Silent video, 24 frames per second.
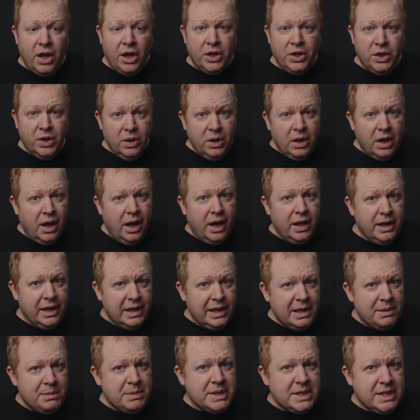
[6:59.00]
you're kind of
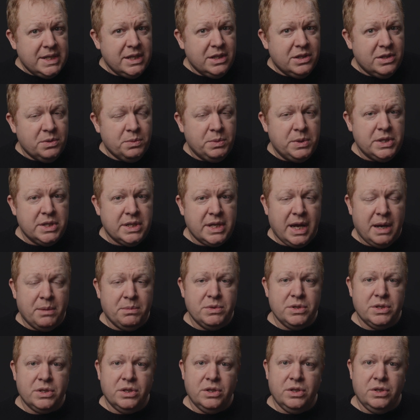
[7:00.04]
limited to which
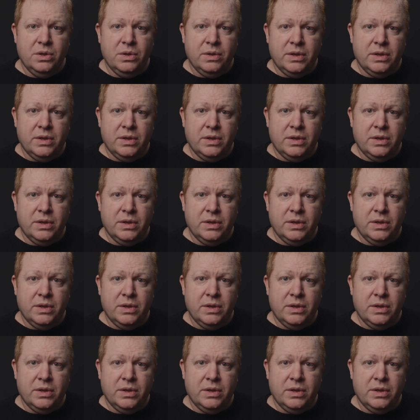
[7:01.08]
cameras can do